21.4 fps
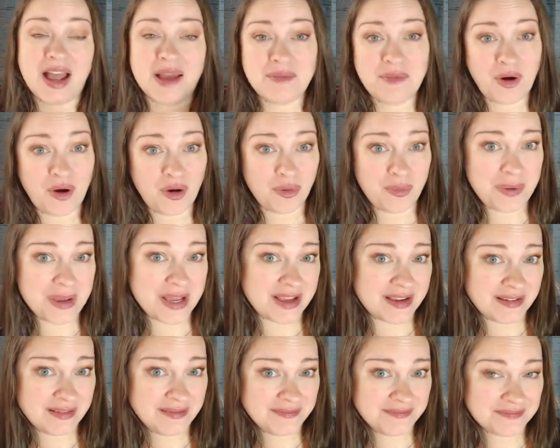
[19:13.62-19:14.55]
I'm
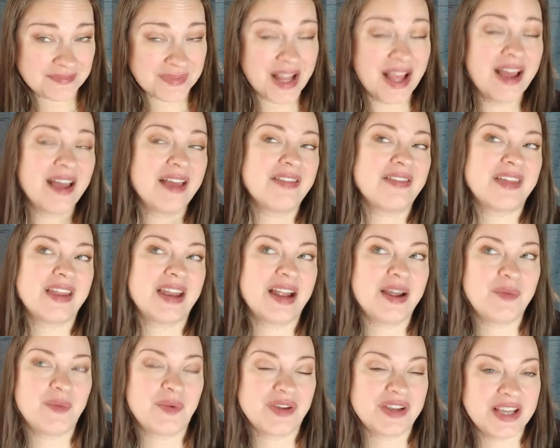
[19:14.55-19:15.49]
hoping that
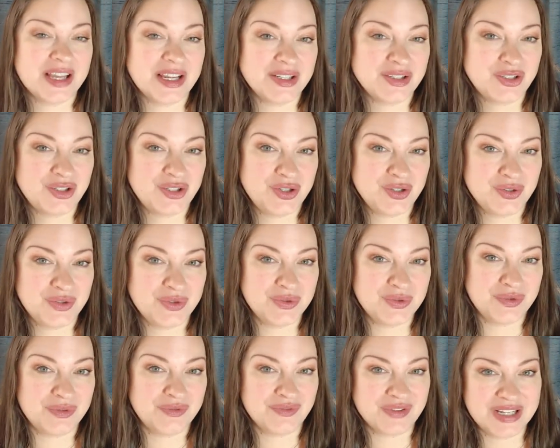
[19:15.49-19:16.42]
I will get
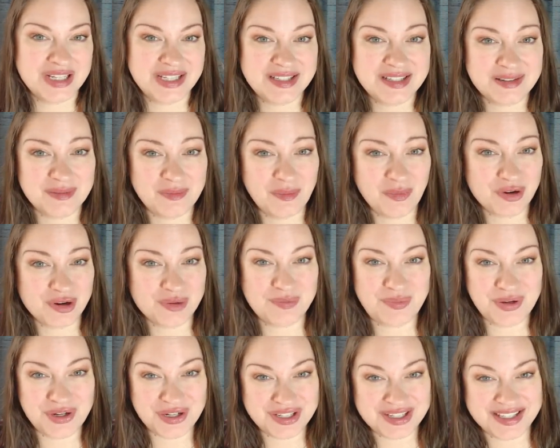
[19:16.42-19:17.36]
to read some more
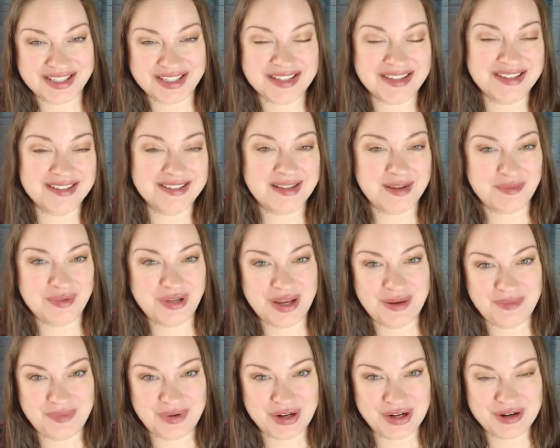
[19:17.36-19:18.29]
books in
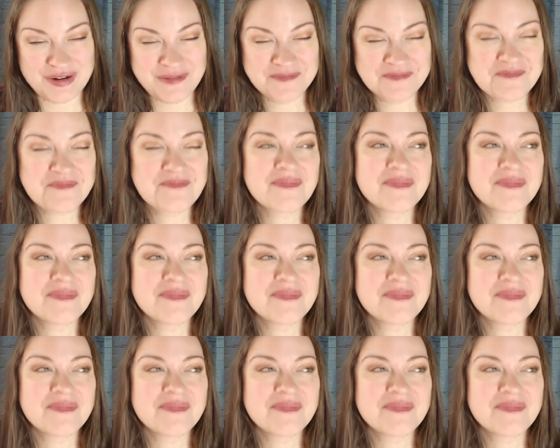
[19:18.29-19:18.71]
September.